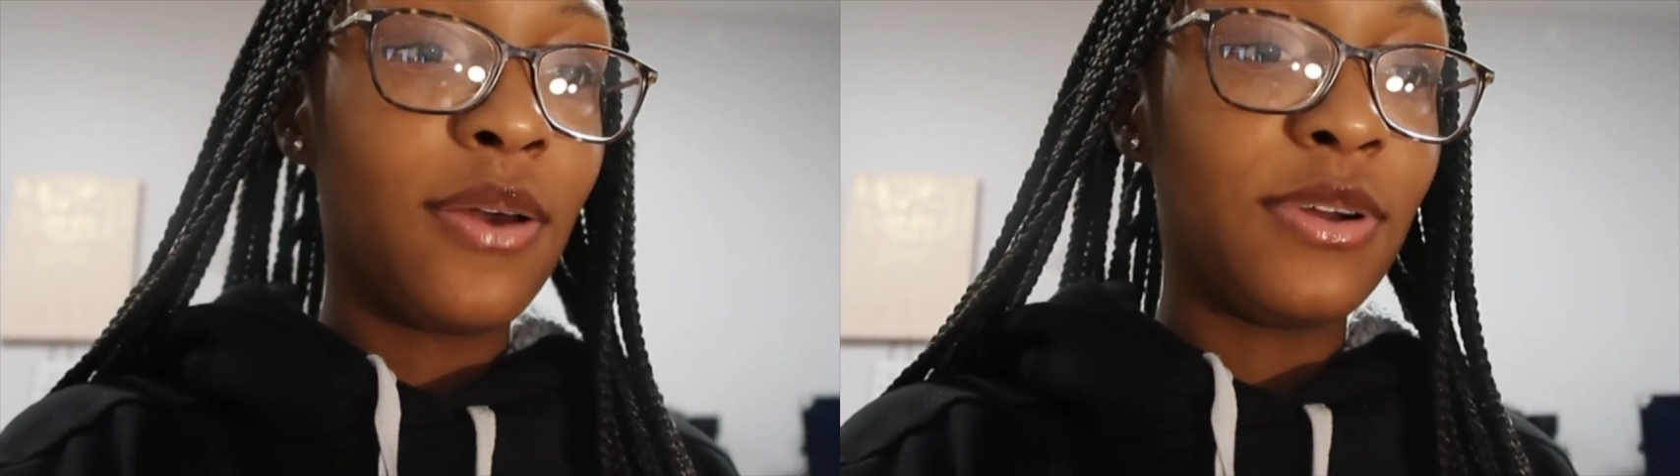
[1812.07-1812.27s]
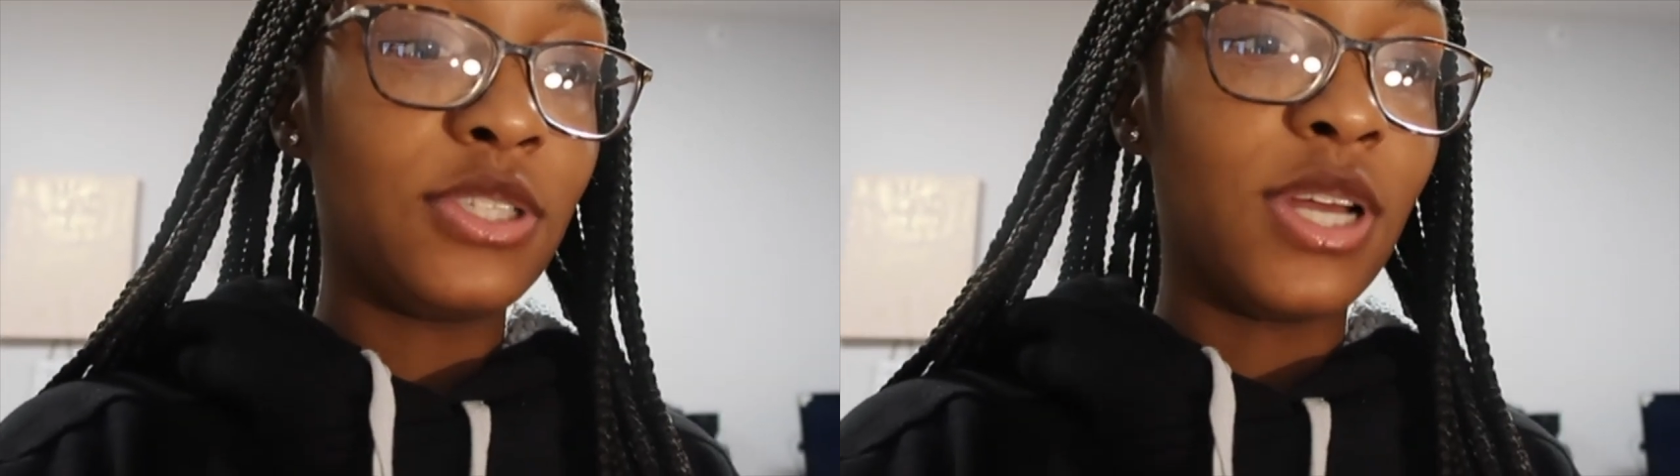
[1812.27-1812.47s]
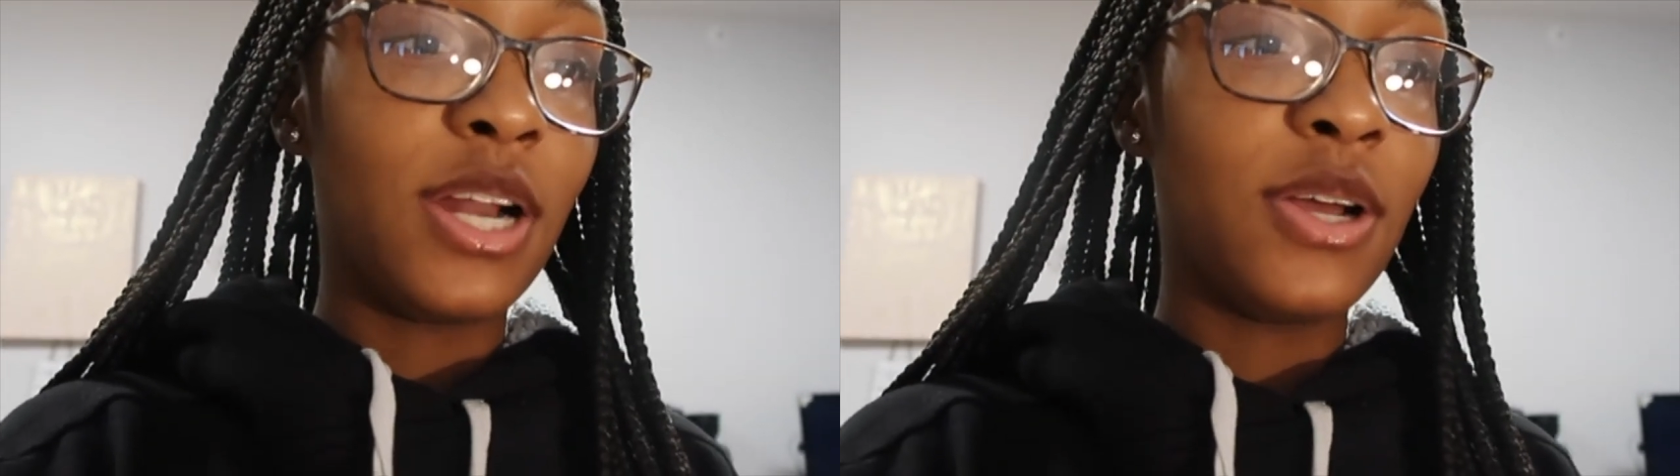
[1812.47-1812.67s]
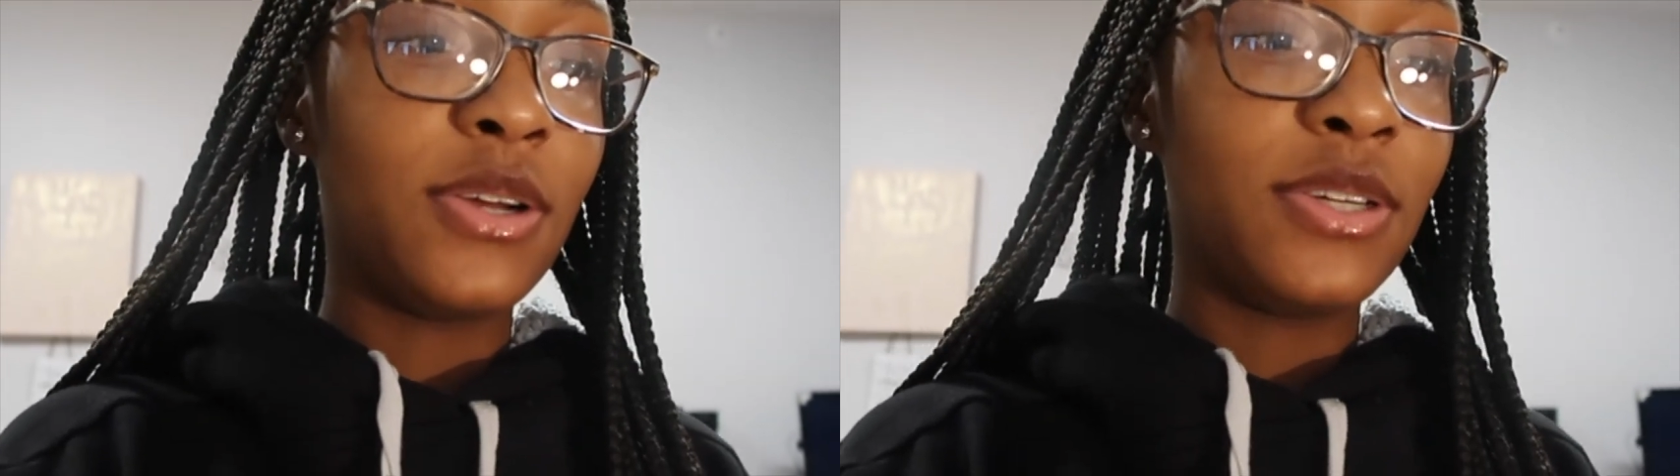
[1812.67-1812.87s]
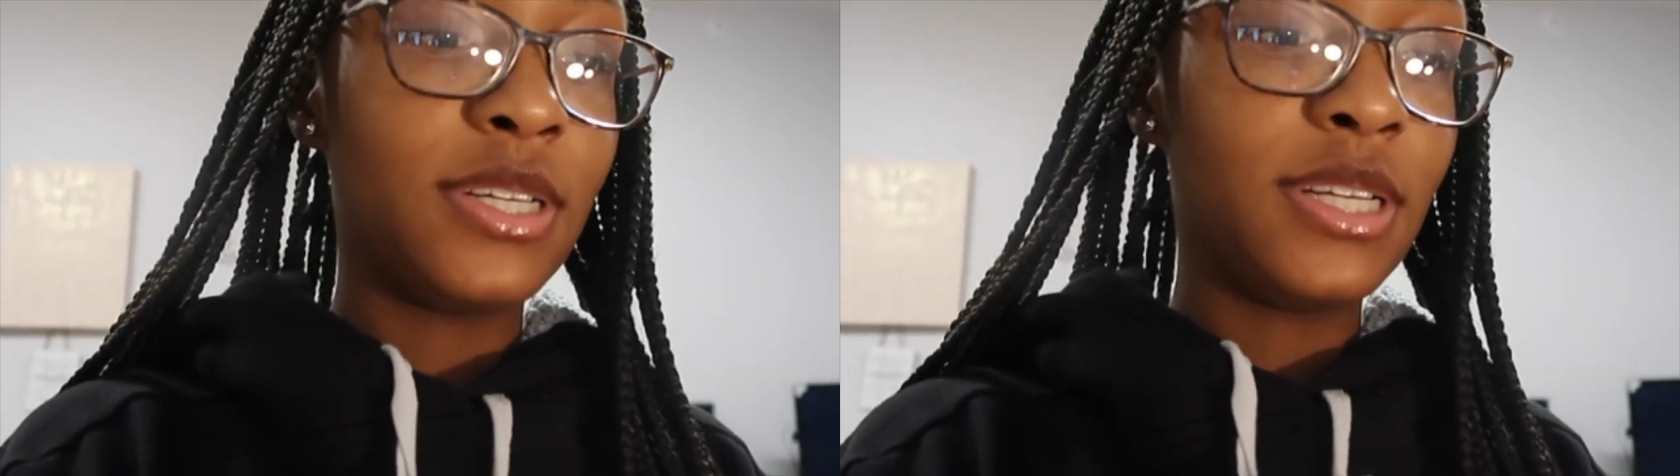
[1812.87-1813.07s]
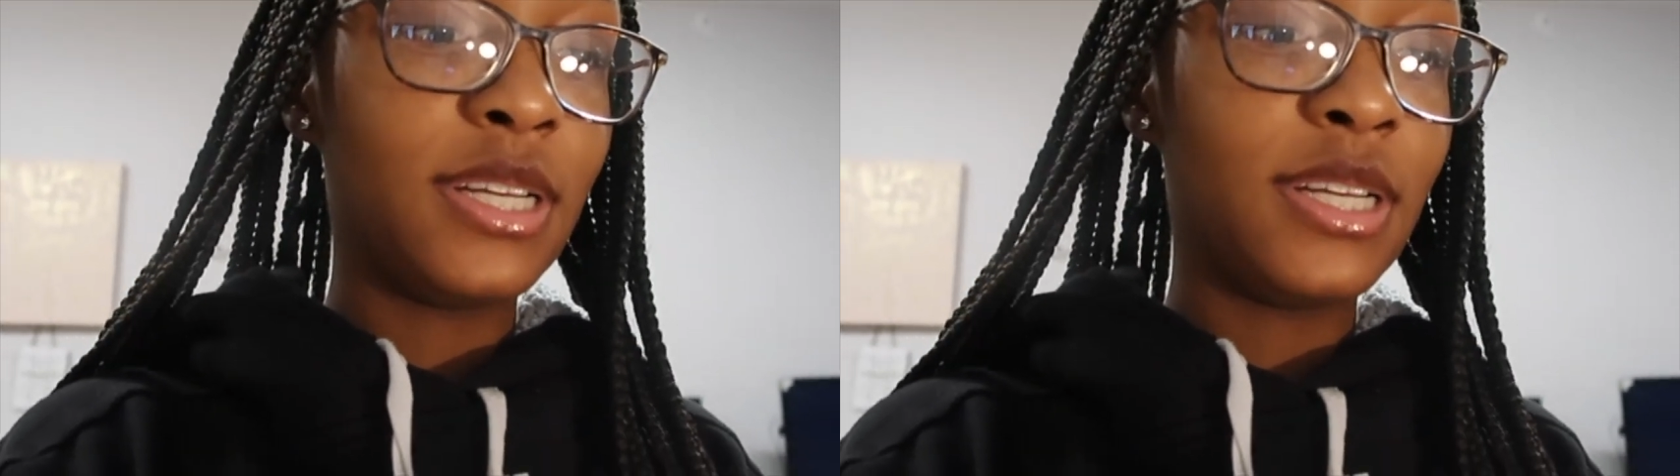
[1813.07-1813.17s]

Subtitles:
What you got on?